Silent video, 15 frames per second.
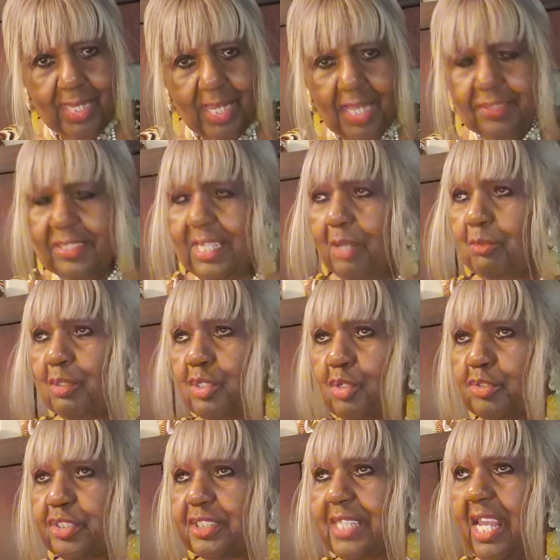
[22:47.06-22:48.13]
I think I want to
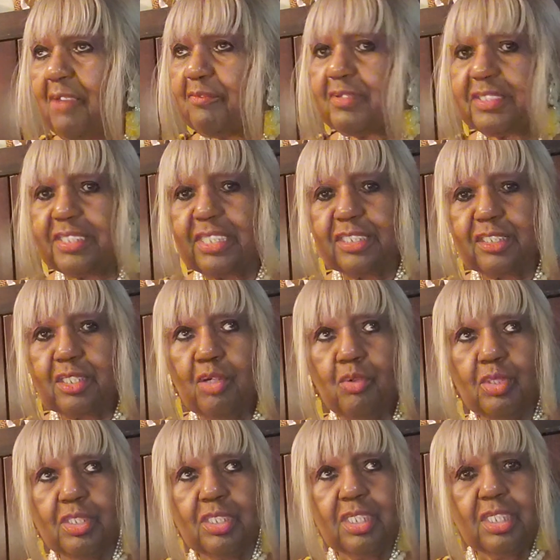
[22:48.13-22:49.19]
go to San Francisco
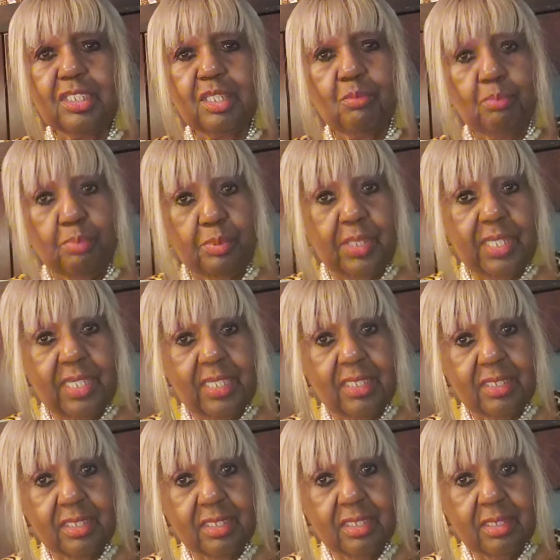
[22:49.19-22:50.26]
and look at the
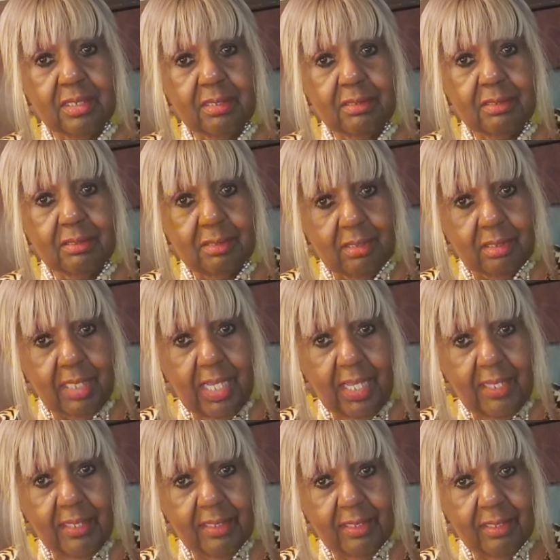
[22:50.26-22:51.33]
bridge.
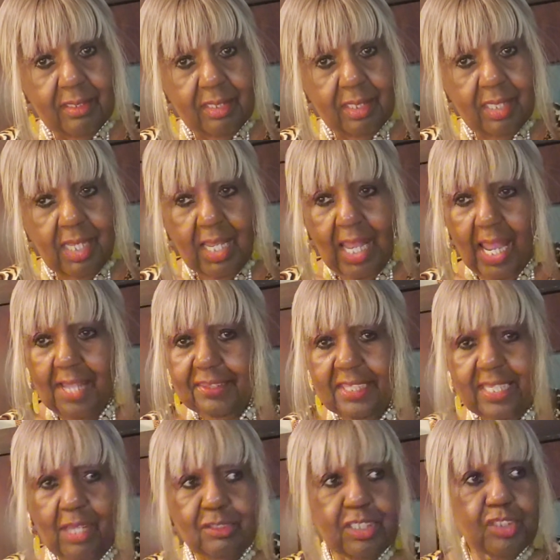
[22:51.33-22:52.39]
Okay? I
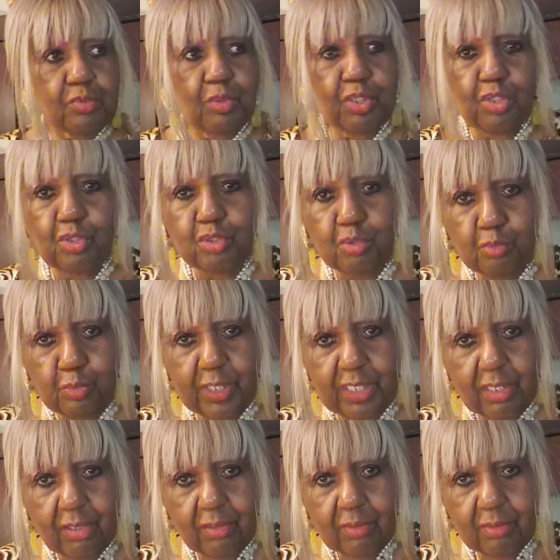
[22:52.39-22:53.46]
think I just want to go to
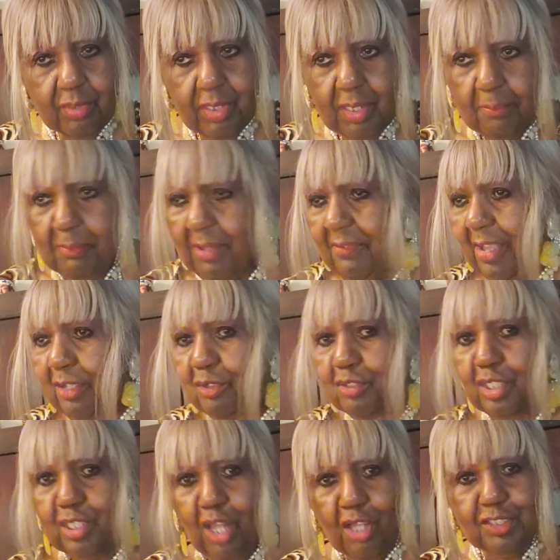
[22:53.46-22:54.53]
Rio. Maybe I'll go
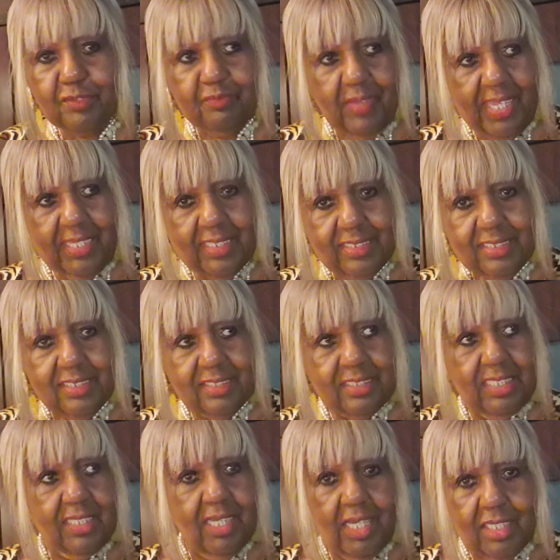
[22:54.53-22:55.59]
to Las Vegas and
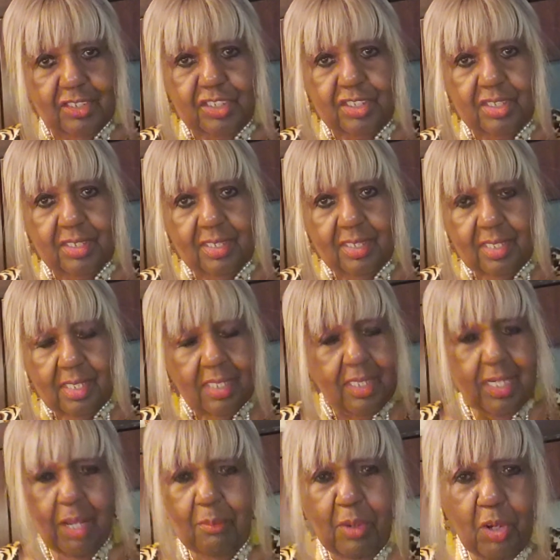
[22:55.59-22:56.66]
see Usher.
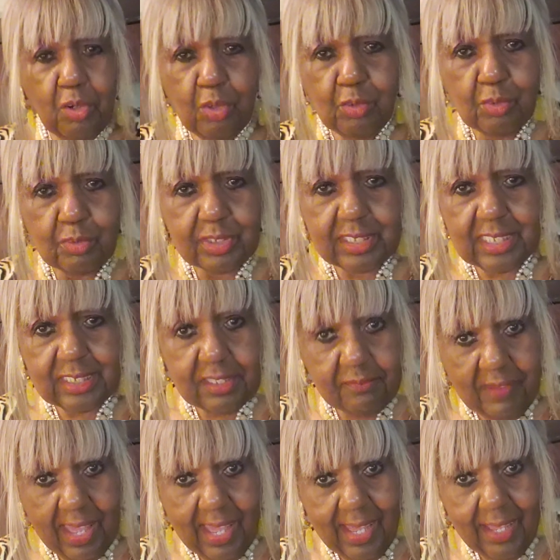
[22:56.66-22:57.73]
Come on,
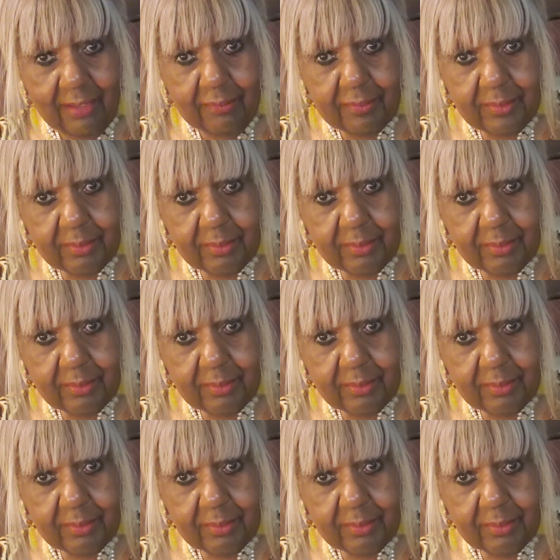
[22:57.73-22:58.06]
65.